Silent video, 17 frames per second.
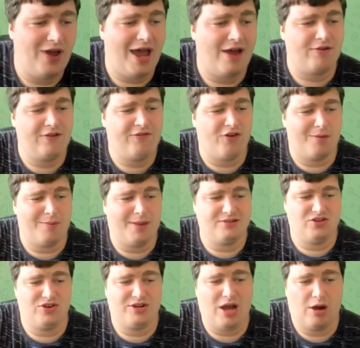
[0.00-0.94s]
every
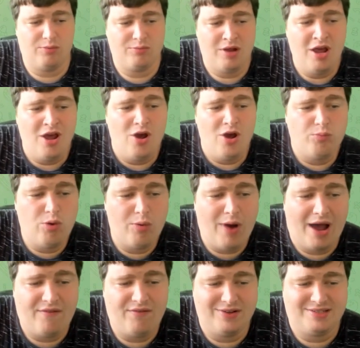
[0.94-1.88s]
Farmlandia account will
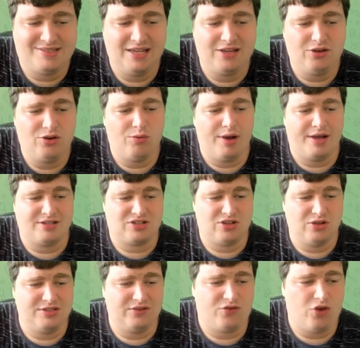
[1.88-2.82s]
have a single
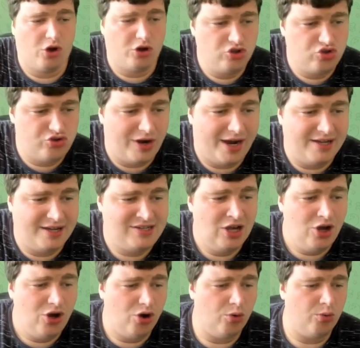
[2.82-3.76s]
exclusive contract
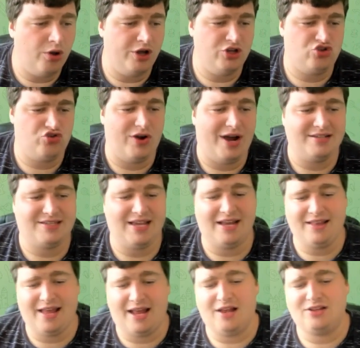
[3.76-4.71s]
or wallet address.
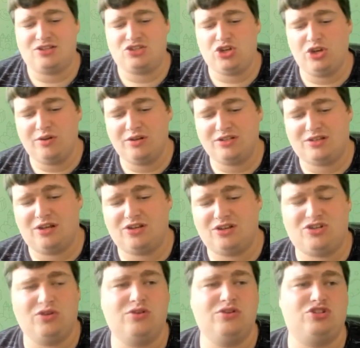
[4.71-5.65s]
And then as soon as,
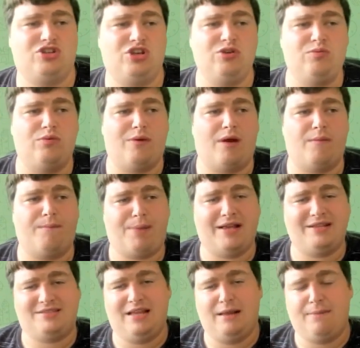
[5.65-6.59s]
as soon as you
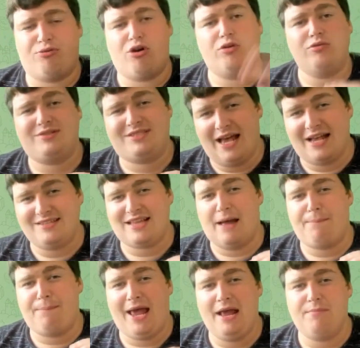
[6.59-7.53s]
basically process
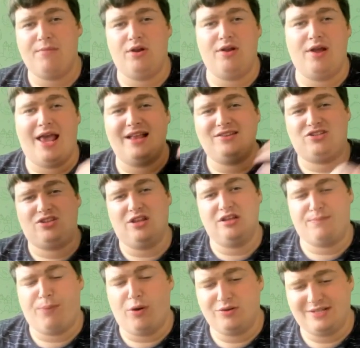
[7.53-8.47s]
that payment into the
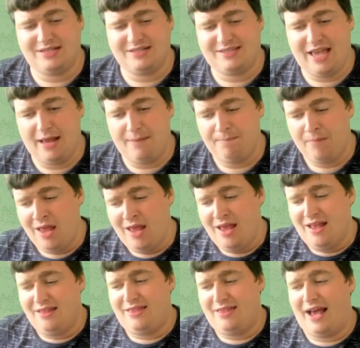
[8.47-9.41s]
deposit scheme,
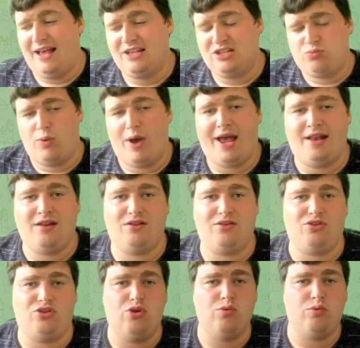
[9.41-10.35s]
that is when
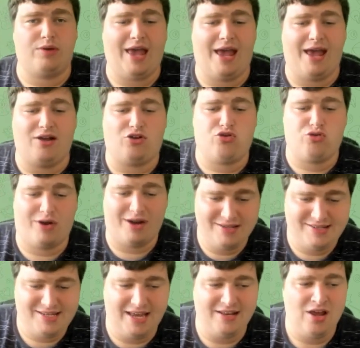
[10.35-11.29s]
you get
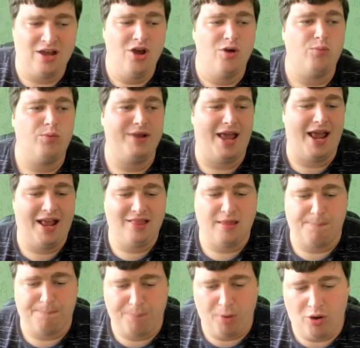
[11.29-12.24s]
credited within
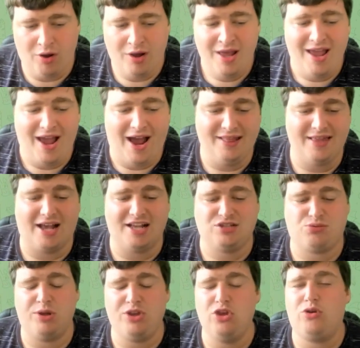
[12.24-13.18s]
the bot. And
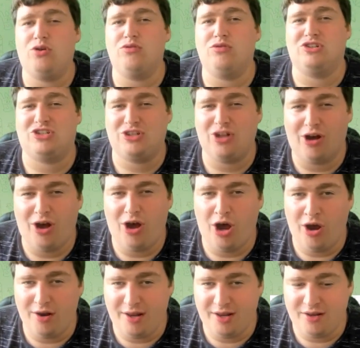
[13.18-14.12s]
that's when you can start
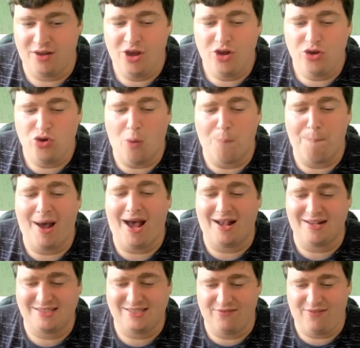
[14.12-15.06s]
earning your
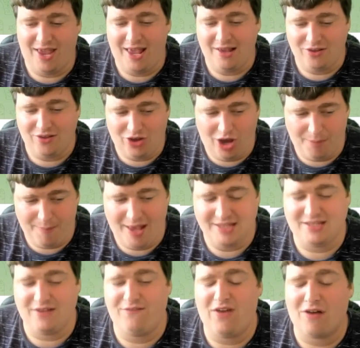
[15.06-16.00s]
passive income.
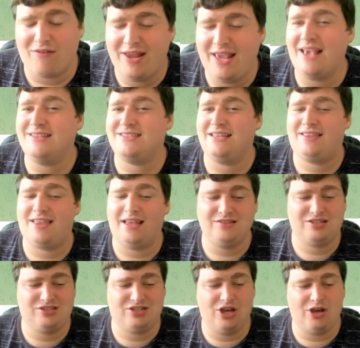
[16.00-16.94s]
It's a very easy
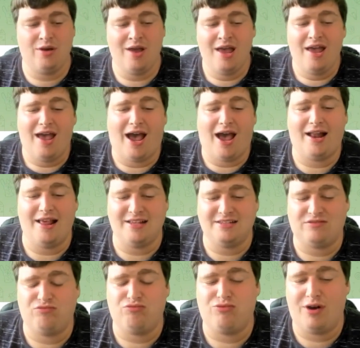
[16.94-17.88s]
thing to do. And
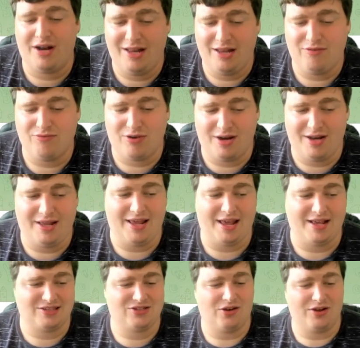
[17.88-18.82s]
it's really, really
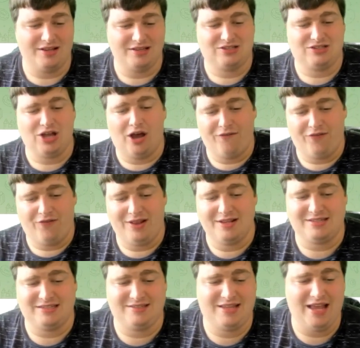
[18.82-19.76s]
exciting stuff. And
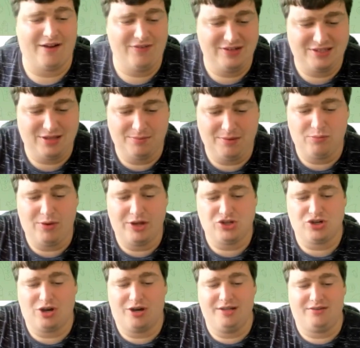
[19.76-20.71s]
this is definitely something
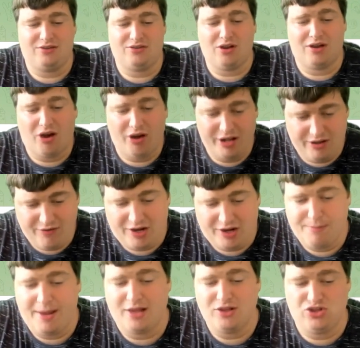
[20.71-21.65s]
which I highly
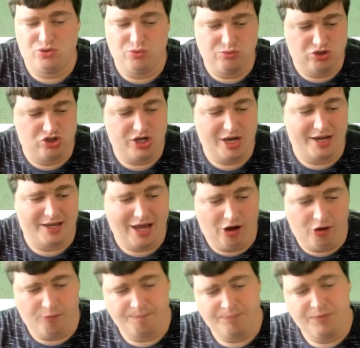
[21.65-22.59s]
recommend you all to check
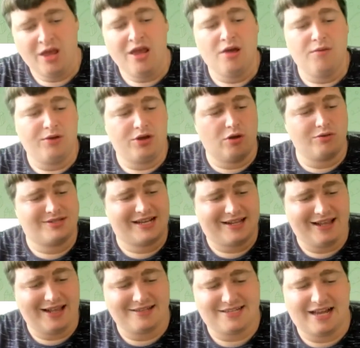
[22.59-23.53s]
out. We go to
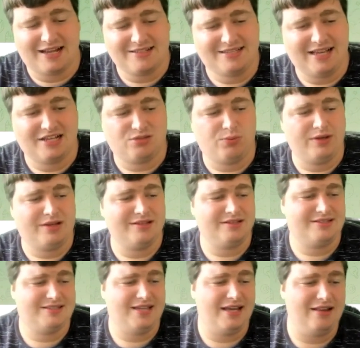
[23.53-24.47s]
collect assets. We can
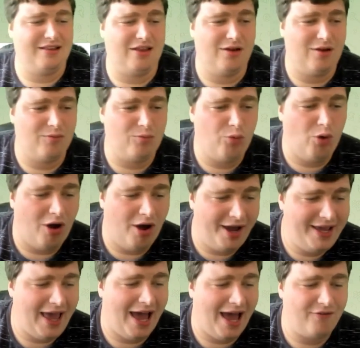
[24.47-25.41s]
see that what
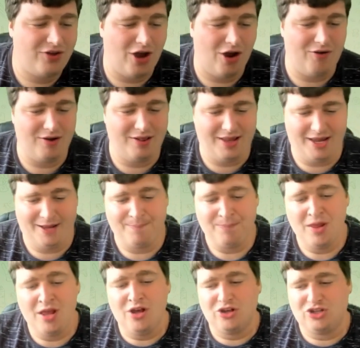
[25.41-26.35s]
I have currently.
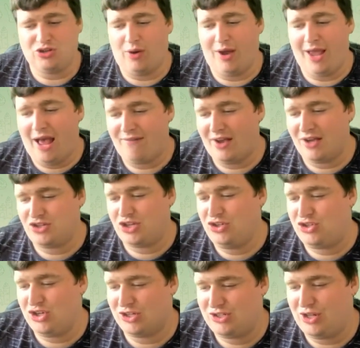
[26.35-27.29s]
So I have actually
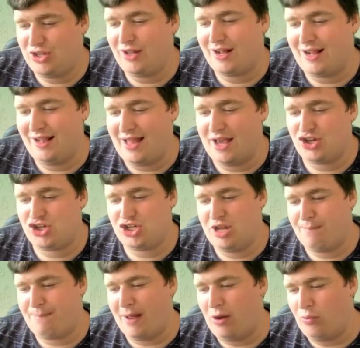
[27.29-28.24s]
just done a collection
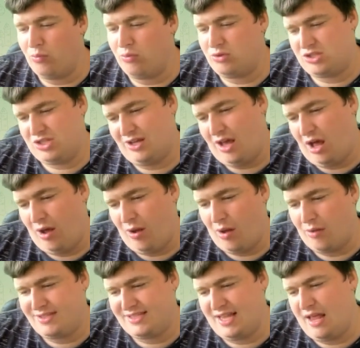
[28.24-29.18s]
about,
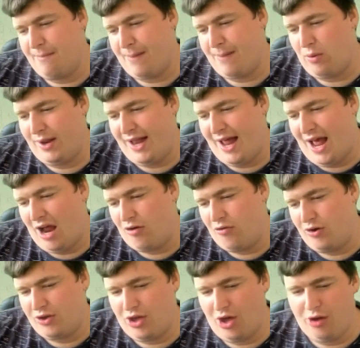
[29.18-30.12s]
I would say about an
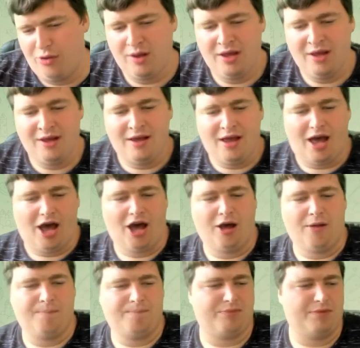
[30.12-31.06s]
hour ago.
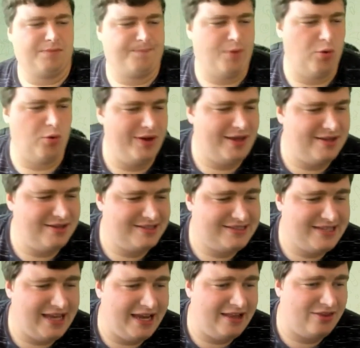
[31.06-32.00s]
Um, but we can
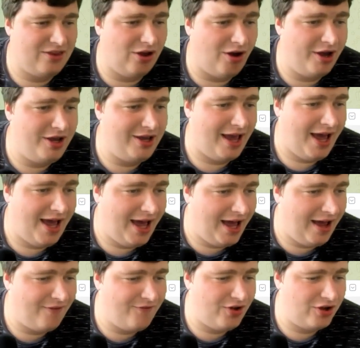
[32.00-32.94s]
see that I
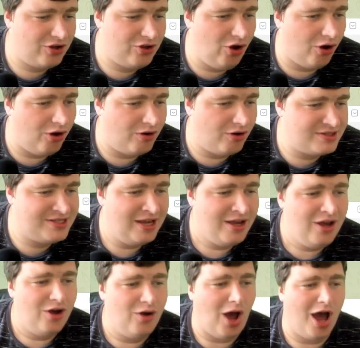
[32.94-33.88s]
have got
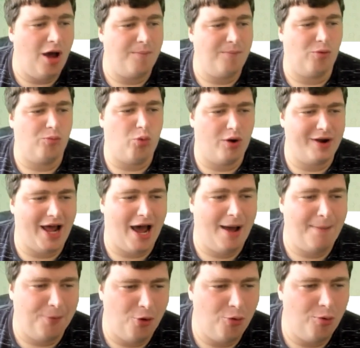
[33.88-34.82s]
um, one
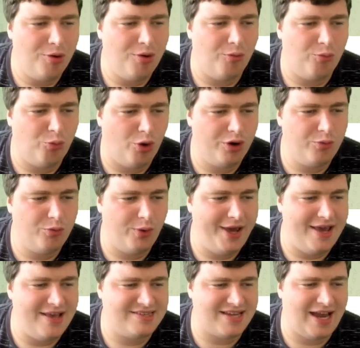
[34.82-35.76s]
apple, one
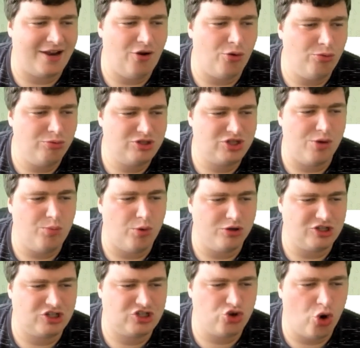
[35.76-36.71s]
wheat, and also
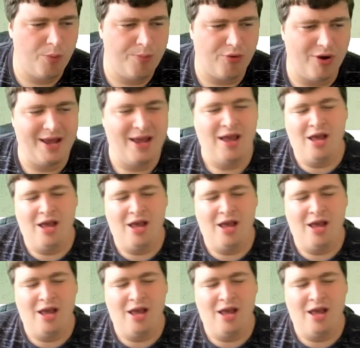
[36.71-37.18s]
one strawberry.